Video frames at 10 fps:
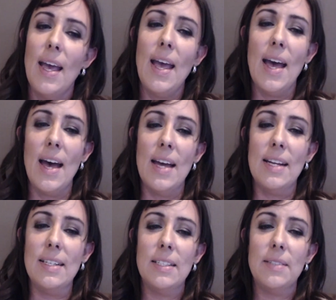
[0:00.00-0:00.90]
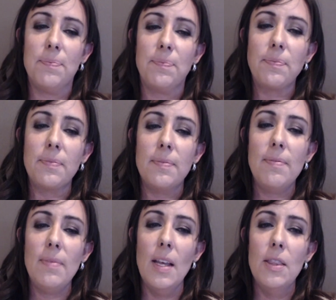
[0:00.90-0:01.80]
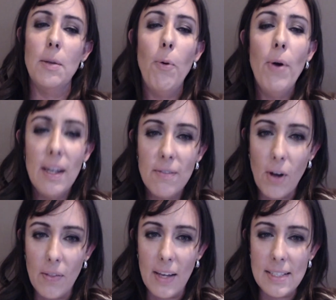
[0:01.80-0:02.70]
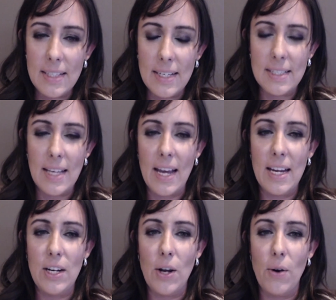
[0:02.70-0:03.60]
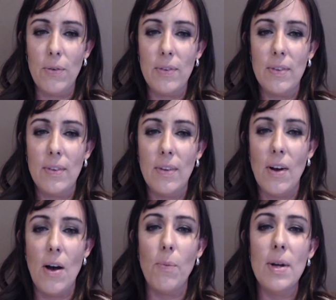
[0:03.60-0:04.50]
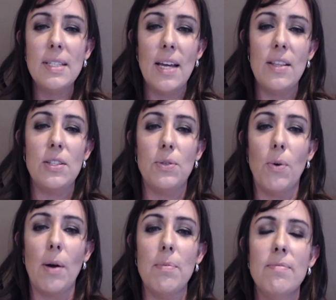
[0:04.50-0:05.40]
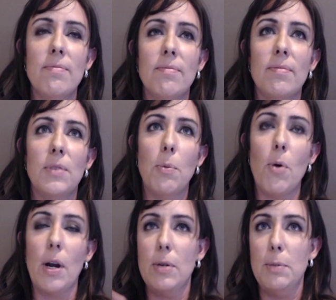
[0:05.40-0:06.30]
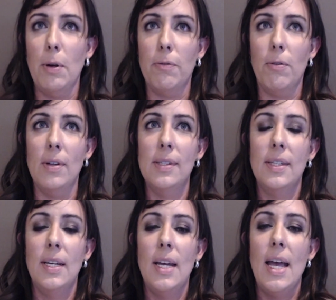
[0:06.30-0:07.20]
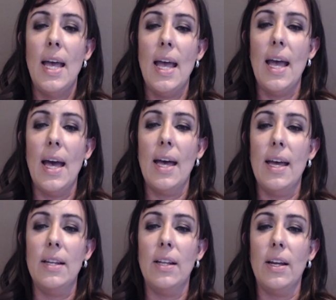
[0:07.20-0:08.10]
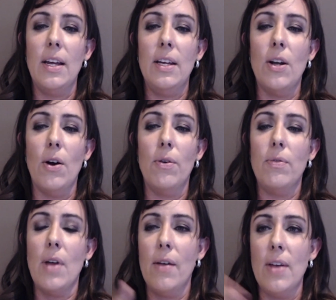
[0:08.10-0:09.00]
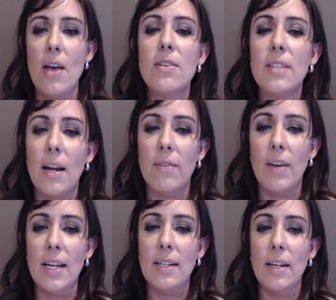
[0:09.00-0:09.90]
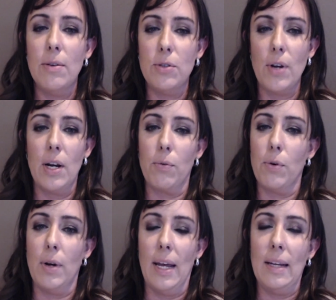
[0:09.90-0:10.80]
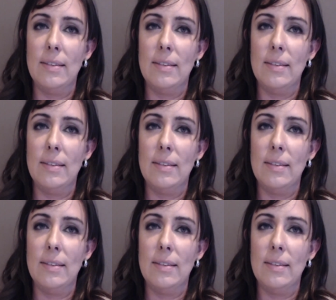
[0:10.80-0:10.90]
And the point of all this is that, on one side of the storm, the morning was beautiful. And, on the other side of it, it was trying to ruin it